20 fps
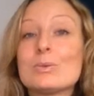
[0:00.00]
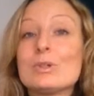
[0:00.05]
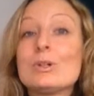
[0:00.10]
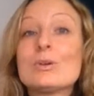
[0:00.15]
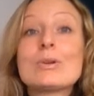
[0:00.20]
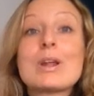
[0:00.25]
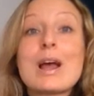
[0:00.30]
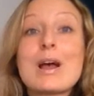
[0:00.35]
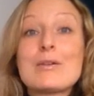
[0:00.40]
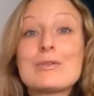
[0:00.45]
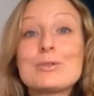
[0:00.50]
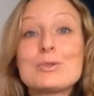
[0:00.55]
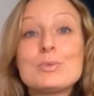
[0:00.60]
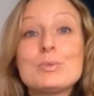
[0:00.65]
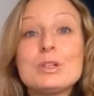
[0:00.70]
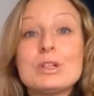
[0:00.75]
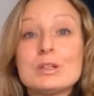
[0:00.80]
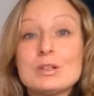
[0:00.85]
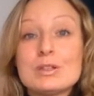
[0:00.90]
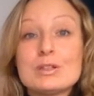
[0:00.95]
we don't have to
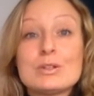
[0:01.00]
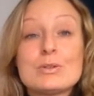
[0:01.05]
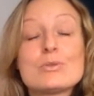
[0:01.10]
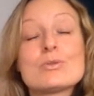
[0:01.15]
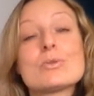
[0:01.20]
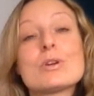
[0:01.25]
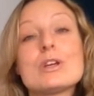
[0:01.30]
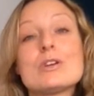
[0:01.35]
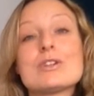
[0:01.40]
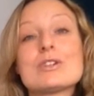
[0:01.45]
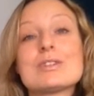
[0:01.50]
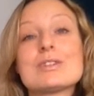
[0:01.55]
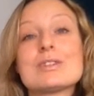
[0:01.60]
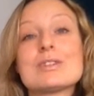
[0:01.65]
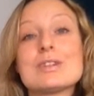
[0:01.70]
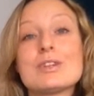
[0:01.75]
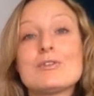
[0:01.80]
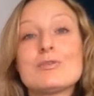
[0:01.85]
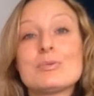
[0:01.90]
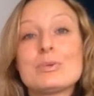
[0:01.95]
be in these
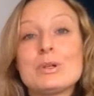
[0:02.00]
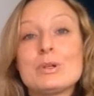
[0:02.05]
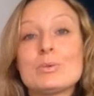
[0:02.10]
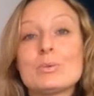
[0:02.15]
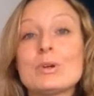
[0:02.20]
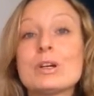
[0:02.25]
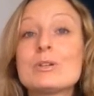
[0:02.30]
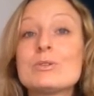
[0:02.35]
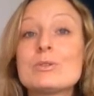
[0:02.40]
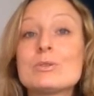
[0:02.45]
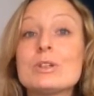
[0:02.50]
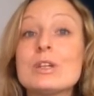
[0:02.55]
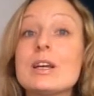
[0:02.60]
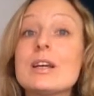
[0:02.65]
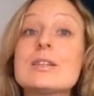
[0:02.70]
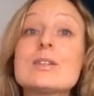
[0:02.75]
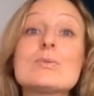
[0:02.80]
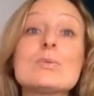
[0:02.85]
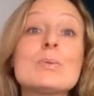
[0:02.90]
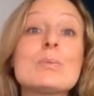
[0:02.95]
situations if we don't want to.
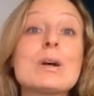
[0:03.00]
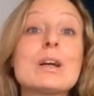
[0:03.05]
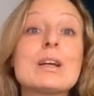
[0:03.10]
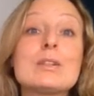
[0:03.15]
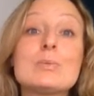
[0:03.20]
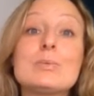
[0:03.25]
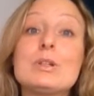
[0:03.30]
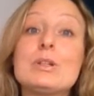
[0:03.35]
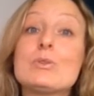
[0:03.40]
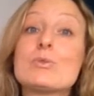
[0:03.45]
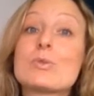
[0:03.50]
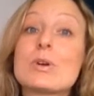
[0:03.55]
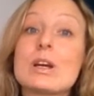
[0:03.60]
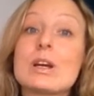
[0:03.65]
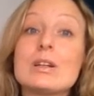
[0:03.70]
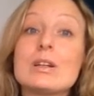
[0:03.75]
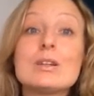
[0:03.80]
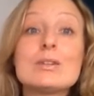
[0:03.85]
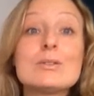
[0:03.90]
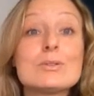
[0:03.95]
Yes, we might be
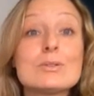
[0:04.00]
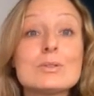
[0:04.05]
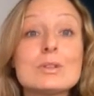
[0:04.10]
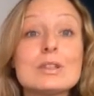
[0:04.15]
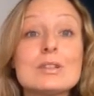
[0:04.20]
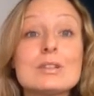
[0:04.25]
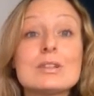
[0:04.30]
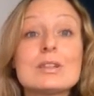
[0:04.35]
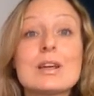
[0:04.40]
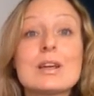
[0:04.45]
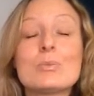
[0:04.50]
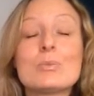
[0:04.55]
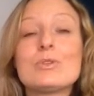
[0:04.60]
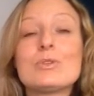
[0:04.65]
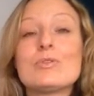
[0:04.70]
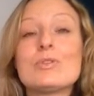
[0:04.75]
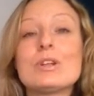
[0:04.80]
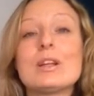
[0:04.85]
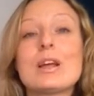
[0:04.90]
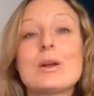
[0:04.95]
dragged into it and we
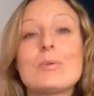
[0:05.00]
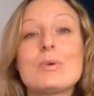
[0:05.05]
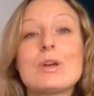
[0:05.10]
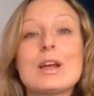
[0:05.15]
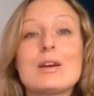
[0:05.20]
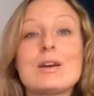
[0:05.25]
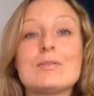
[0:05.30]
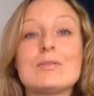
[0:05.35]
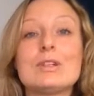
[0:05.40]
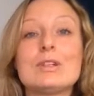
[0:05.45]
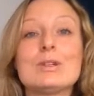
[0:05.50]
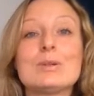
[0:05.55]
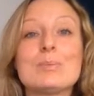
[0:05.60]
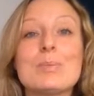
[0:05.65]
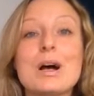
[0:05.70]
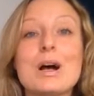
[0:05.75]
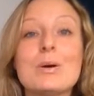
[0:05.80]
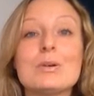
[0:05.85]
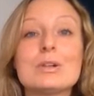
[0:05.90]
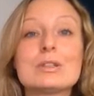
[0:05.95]
feel like we have little
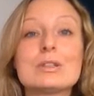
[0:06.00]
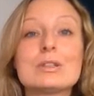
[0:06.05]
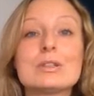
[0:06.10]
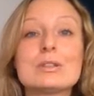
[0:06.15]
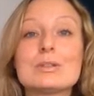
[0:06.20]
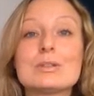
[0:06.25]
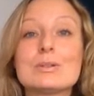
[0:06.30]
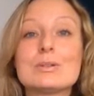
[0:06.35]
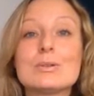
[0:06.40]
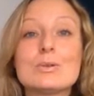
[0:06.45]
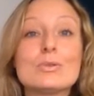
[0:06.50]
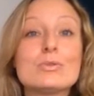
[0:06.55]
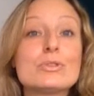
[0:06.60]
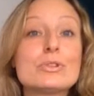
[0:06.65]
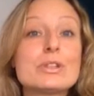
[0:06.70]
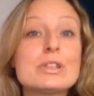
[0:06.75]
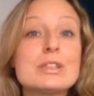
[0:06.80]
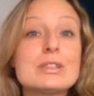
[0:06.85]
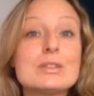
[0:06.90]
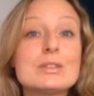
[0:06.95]
power
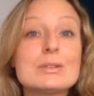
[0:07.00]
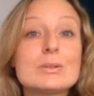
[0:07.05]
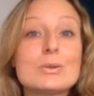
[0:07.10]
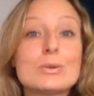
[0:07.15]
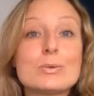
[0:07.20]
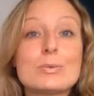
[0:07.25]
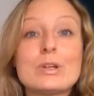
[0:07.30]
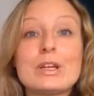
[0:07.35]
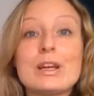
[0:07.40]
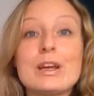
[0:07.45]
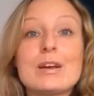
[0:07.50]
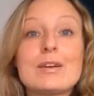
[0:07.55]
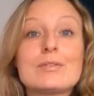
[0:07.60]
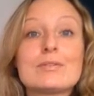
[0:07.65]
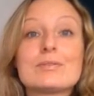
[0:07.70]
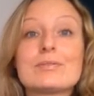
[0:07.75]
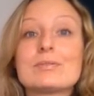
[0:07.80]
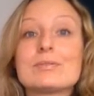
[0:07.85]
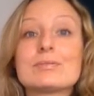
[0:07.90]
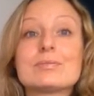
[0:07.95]
over it, or we have
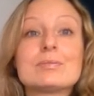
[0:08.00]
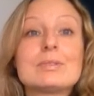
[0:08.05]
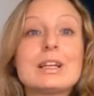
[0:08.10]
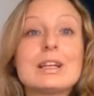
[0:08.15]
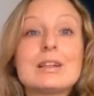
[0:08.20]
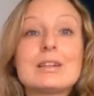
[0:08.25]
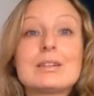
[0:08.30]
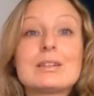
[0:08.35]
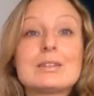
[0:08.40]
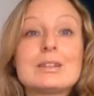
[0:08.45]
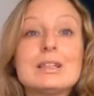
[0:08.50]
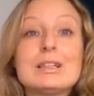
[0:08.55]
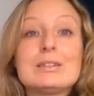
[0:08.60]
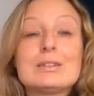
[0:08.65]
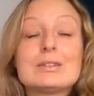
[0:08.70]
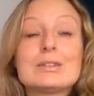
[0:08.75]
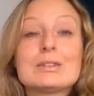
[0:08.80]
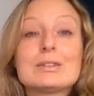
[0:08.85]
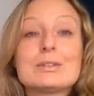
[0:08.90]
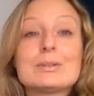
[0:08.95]
like
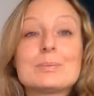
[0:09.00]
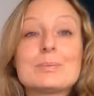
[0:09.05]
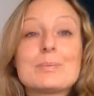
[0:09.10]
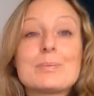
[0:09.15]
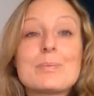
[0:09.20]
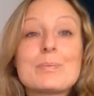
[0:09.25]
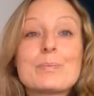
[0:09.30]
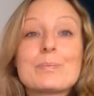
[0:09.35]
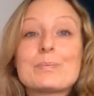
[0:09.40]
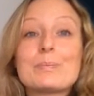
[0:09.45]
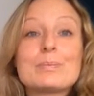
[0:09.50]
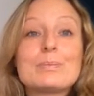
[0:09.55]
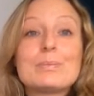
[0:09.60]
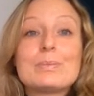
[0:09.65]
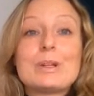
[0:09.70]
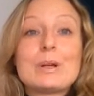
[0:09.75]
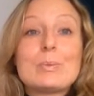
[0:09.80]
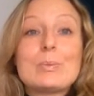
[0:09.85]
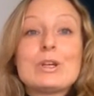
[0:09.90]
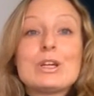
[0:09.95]
little
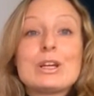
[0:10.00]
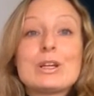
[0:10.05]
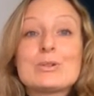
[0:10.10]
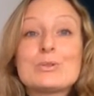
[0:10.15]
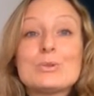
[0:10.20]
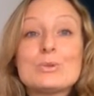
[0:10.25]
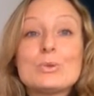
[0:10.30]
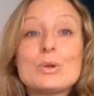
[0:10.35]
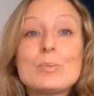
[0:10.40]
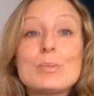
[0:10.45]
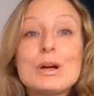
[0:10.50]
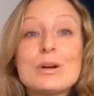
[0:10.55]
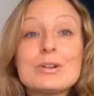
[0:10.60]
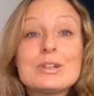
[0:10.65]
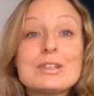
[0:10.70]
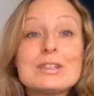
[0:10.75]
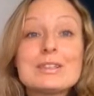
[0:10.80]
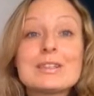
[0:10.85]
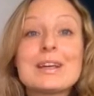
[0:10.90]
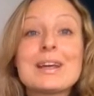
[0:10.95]
that we can do about
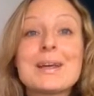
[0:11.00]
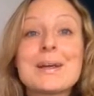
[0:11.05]
it.